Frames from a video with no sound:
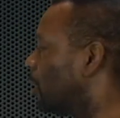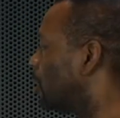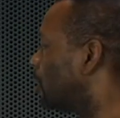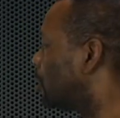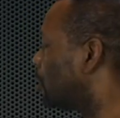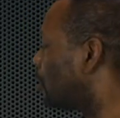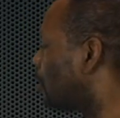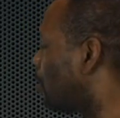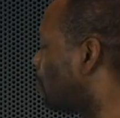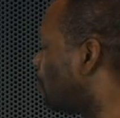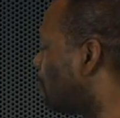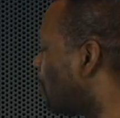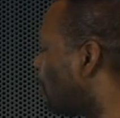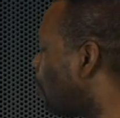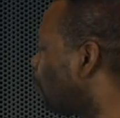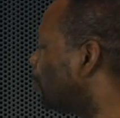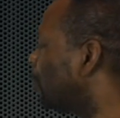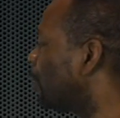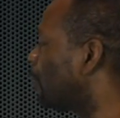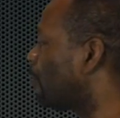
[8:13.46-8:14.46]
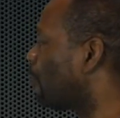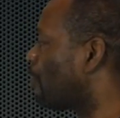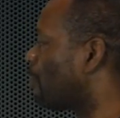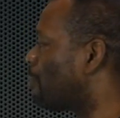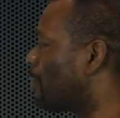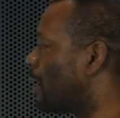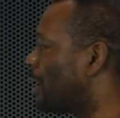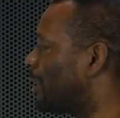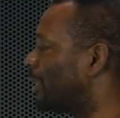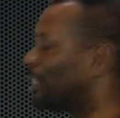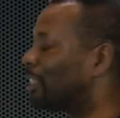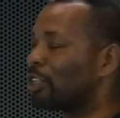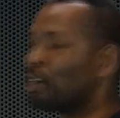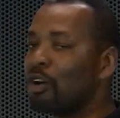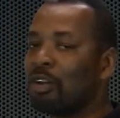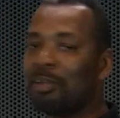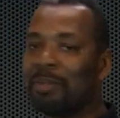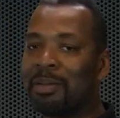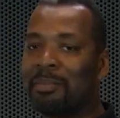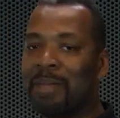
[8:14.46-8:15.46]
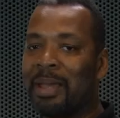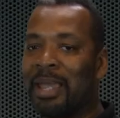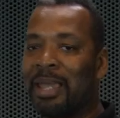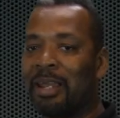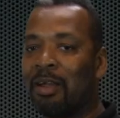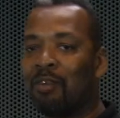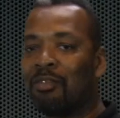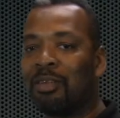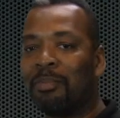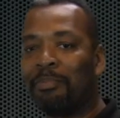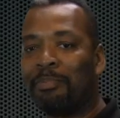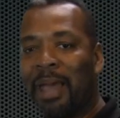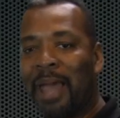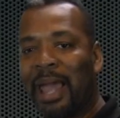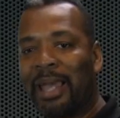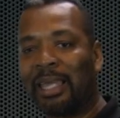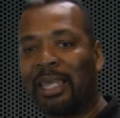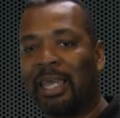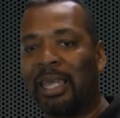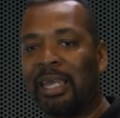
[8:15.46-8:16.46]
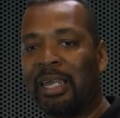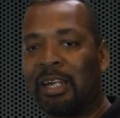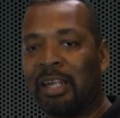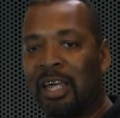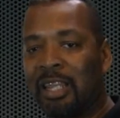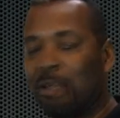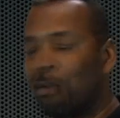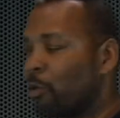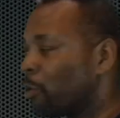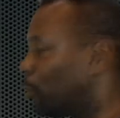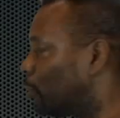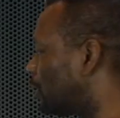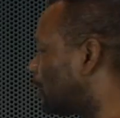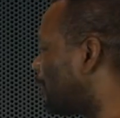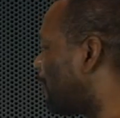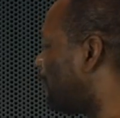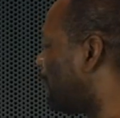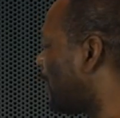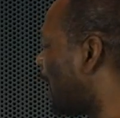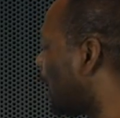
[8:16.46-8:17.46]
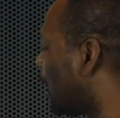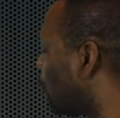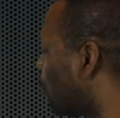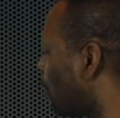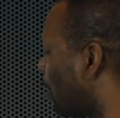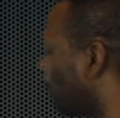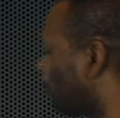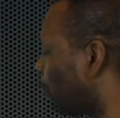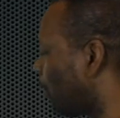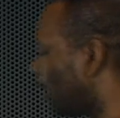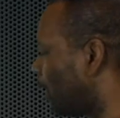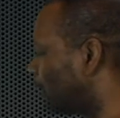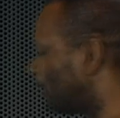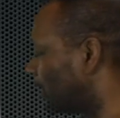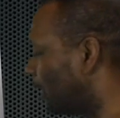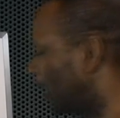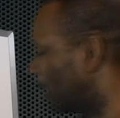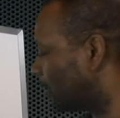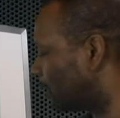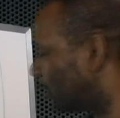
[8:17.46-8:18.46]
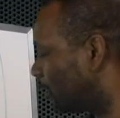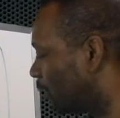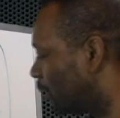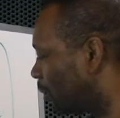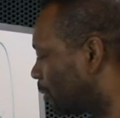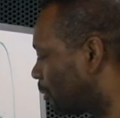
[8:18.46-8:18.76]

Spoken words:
So most of your money is going to be made on the back end. In other words, the follow-up process.